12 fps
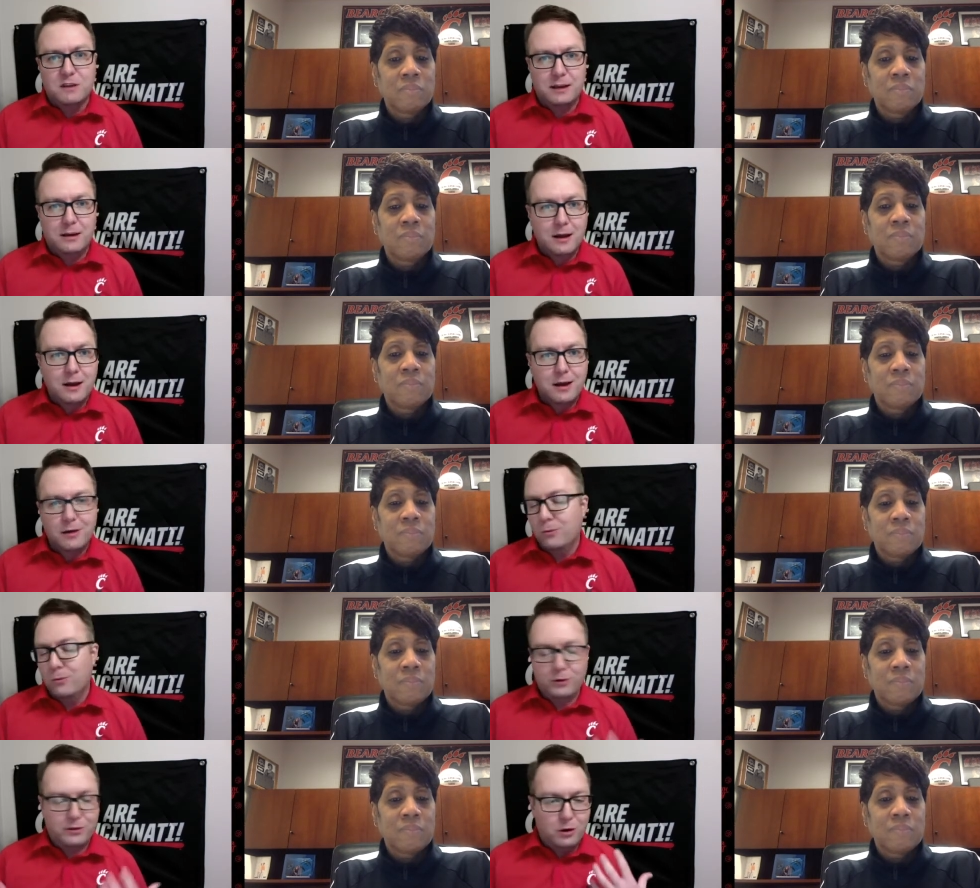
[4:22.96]
Speaker 1: in.
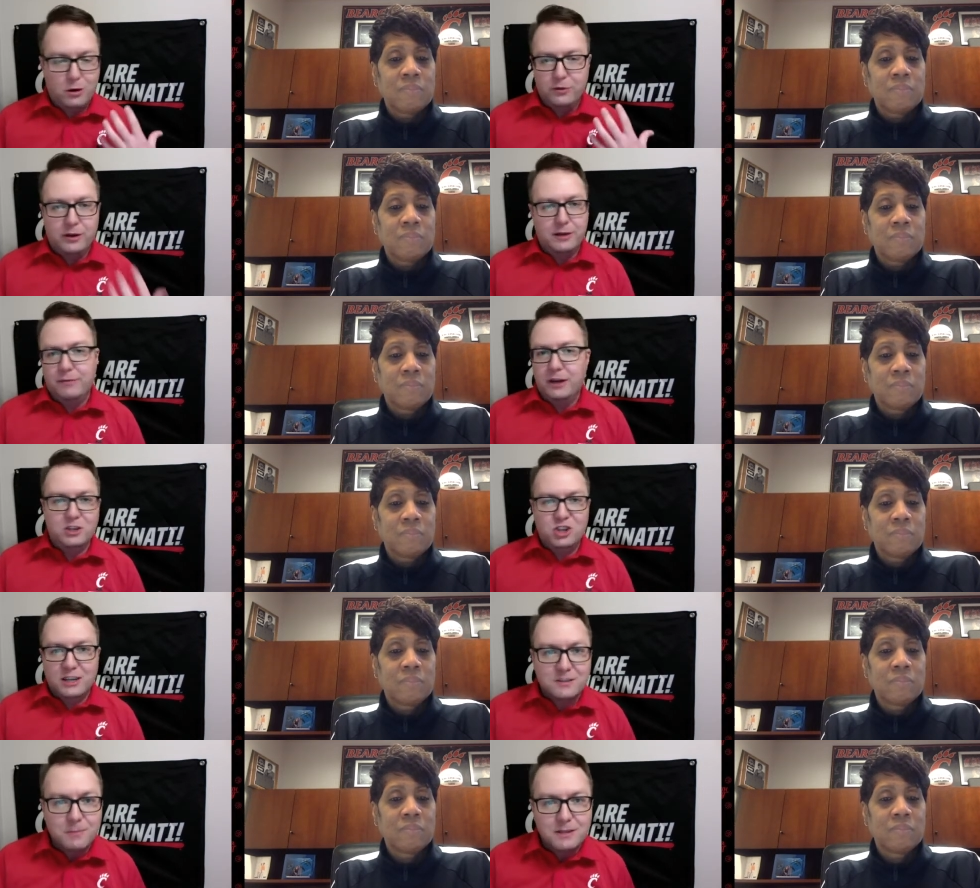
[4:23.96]
With all the, the
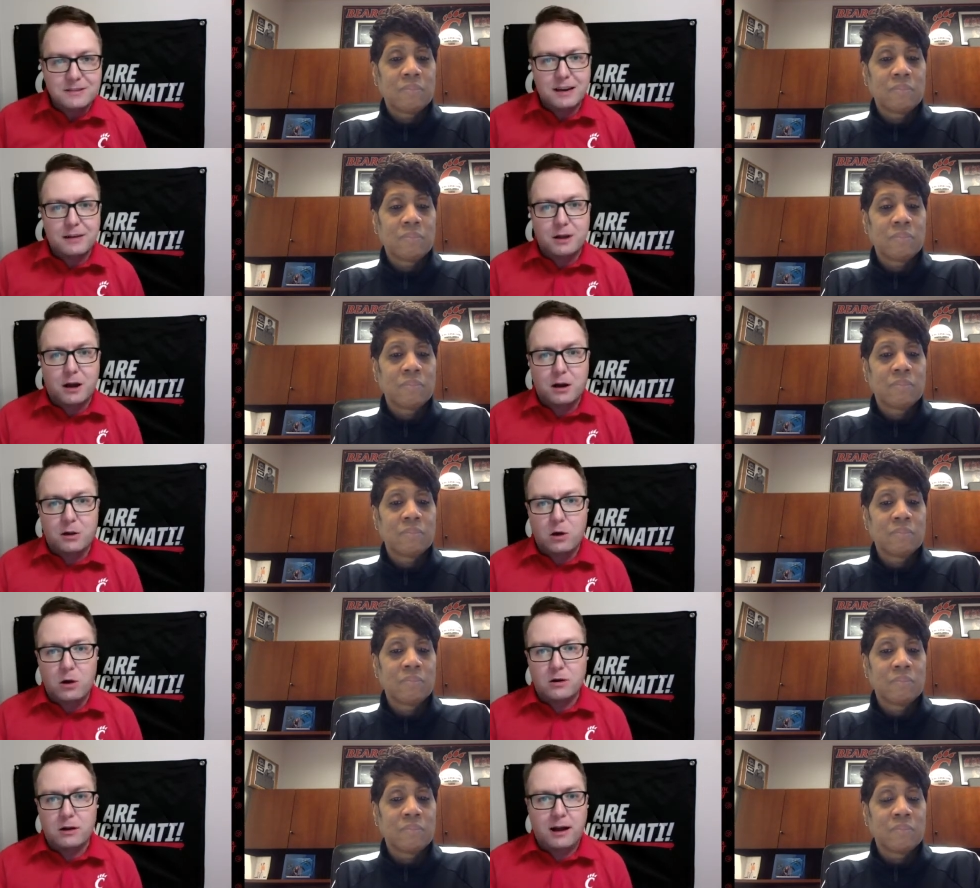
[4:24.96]
adjustments that have gone
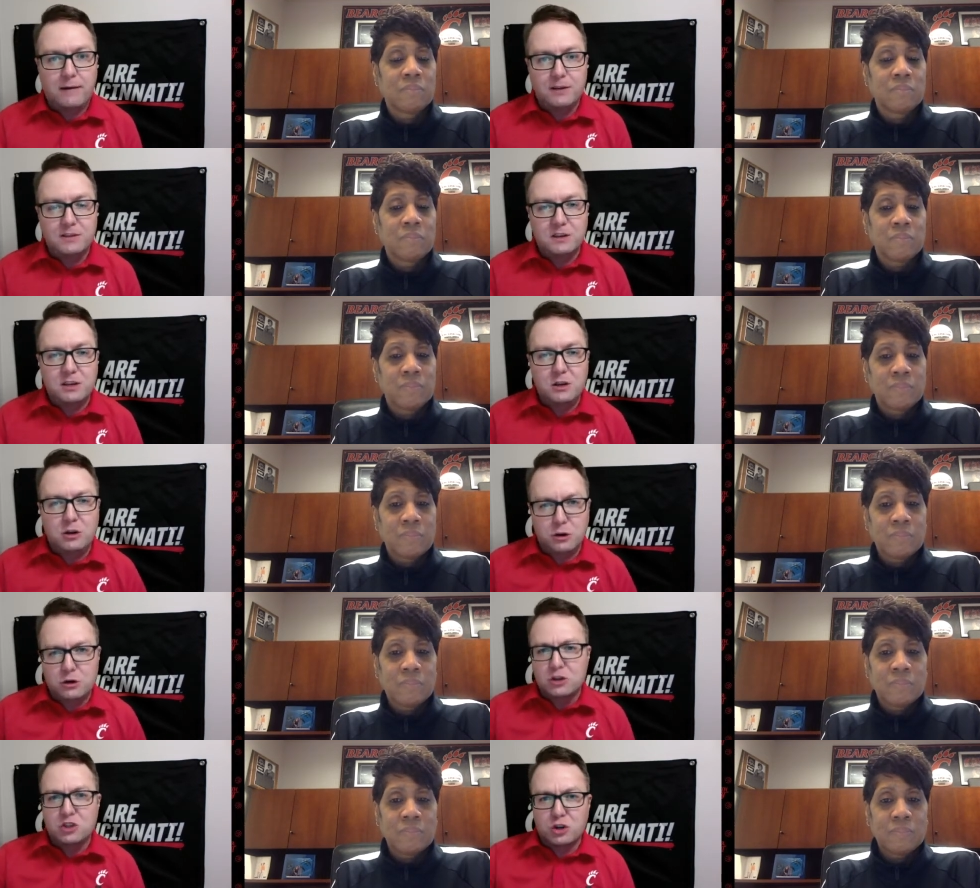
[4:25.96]
along, obviously you're
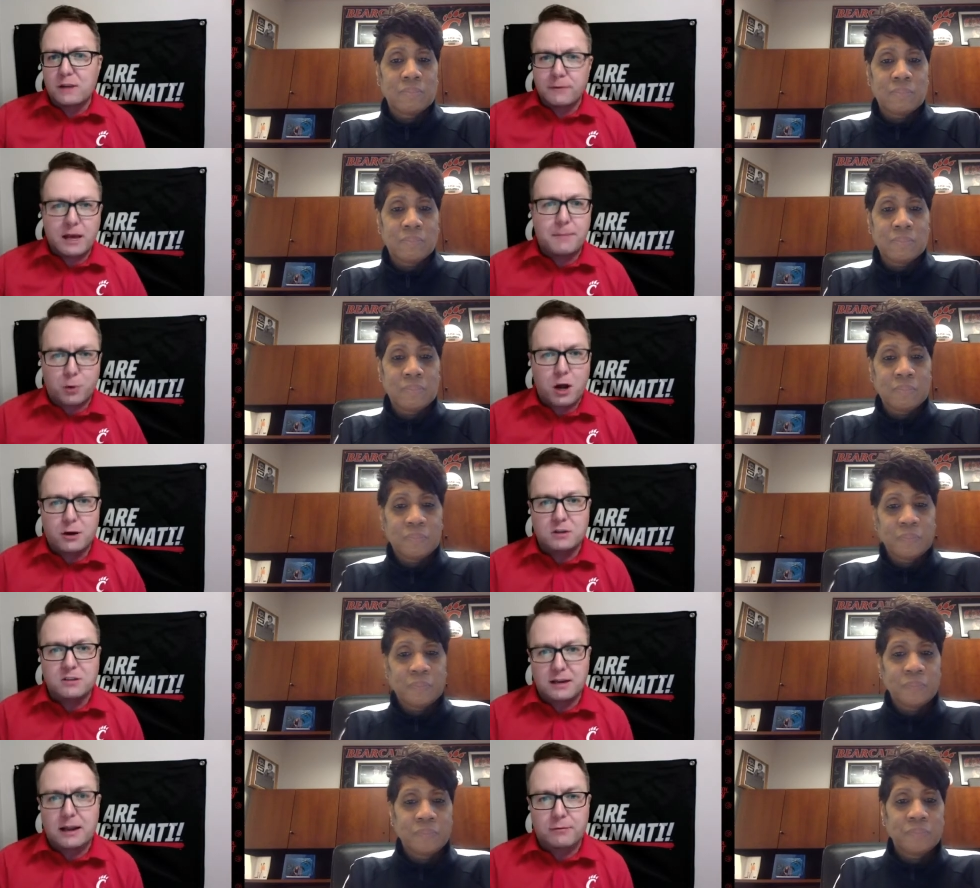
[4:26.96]
just looking for that progress
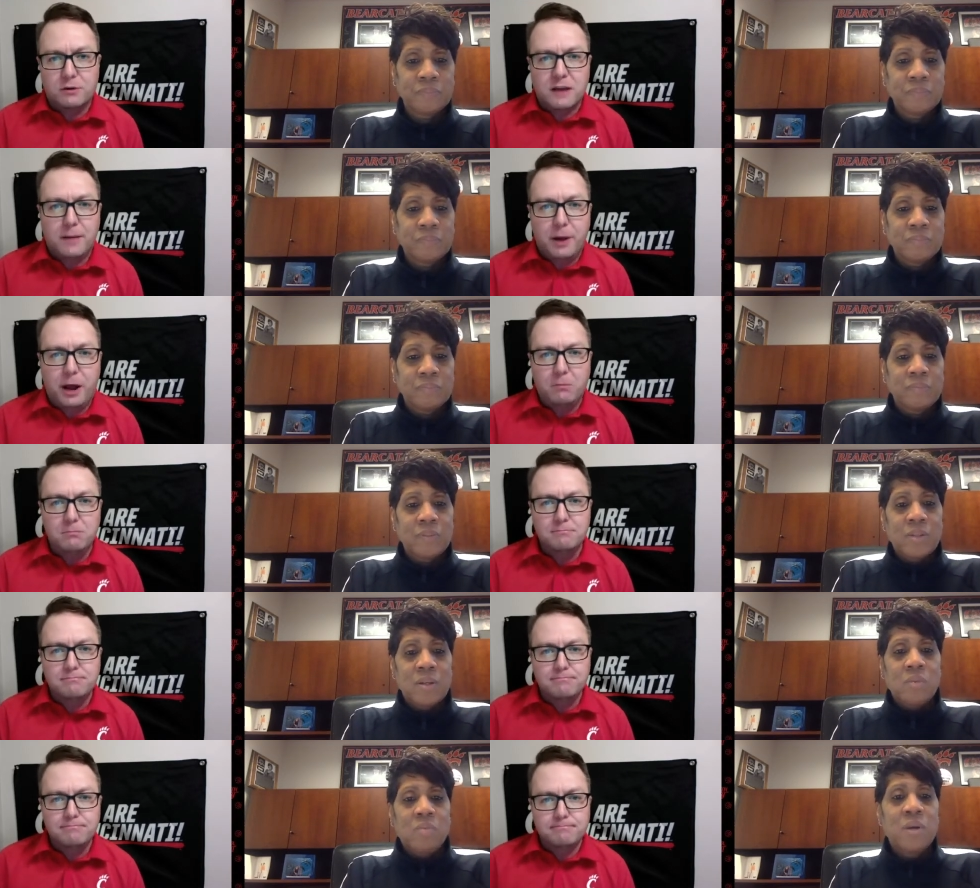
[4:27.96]
every time out.
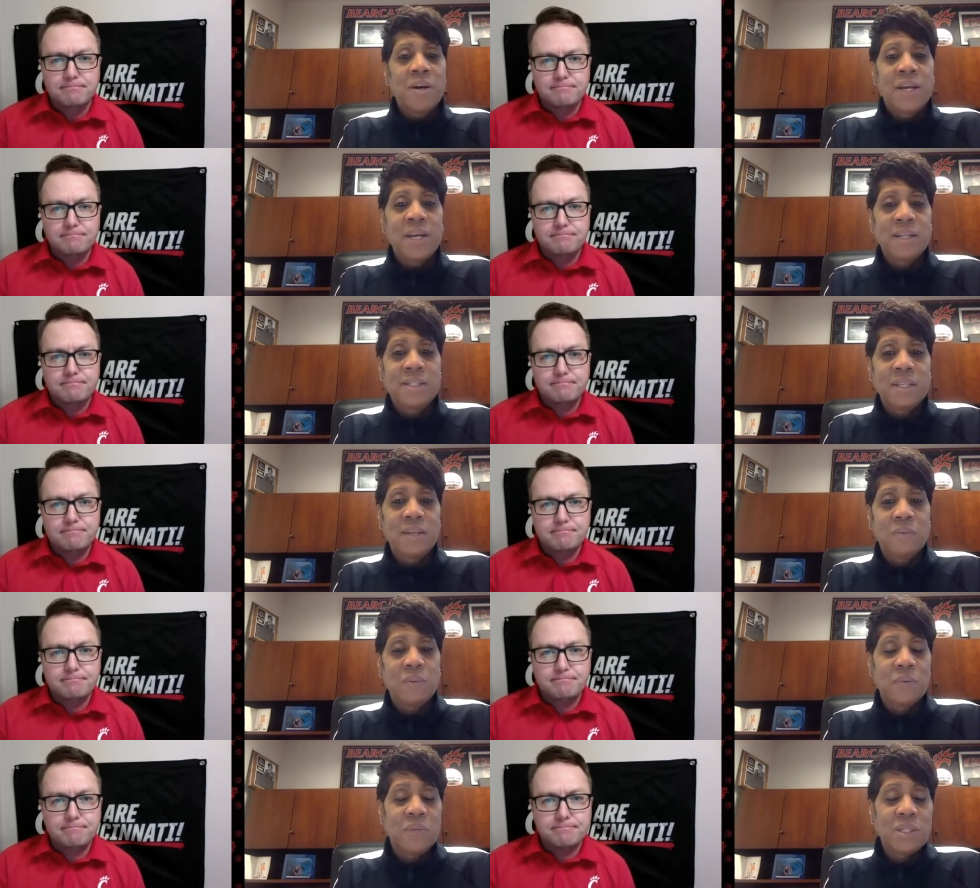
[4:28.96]
Speaker 2: Well, and I think
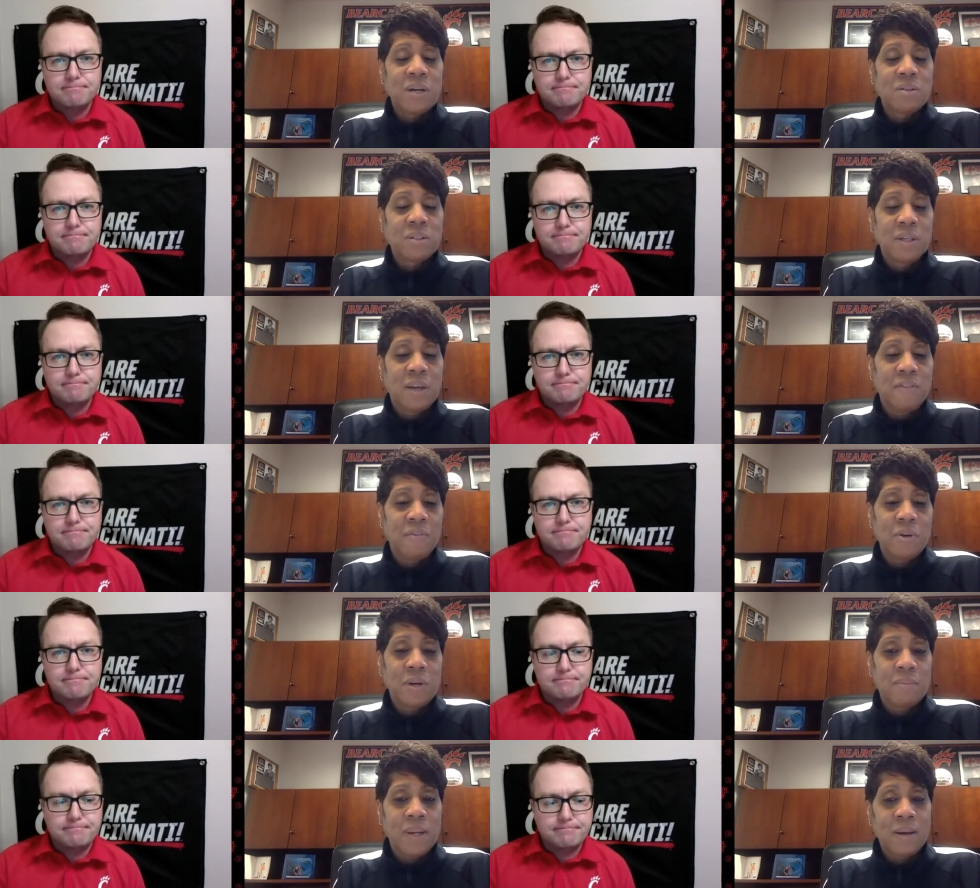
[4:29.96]
what we talk to
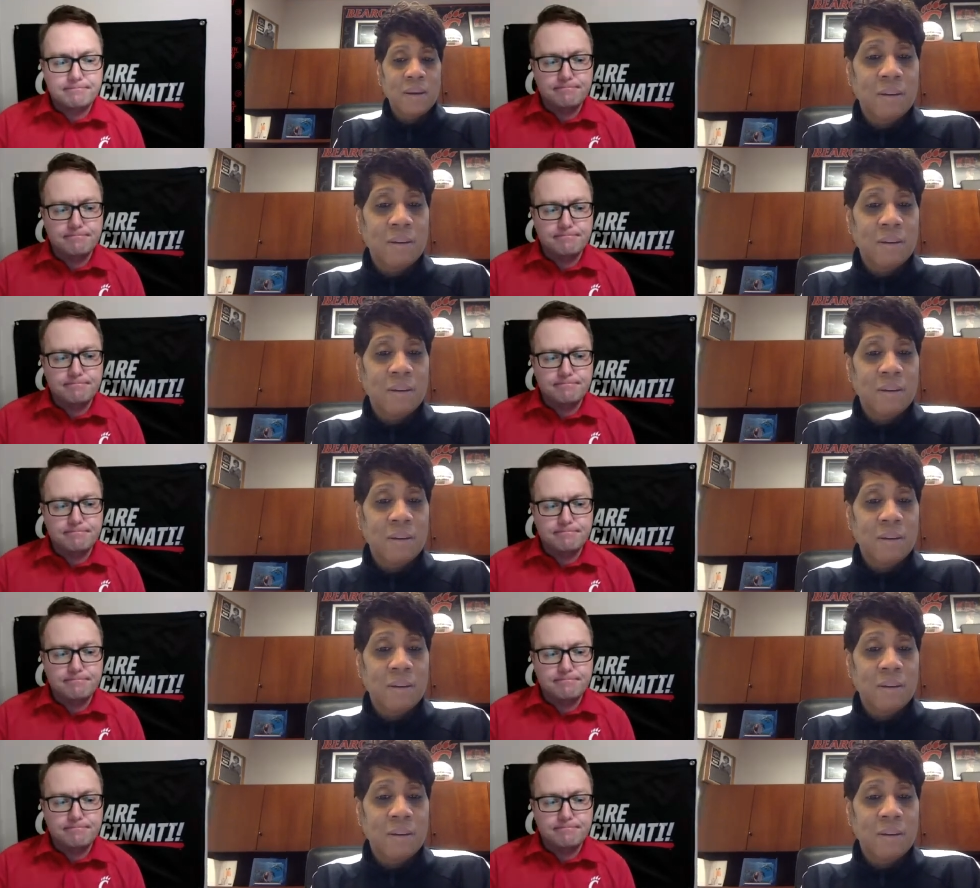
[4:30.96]
everyone about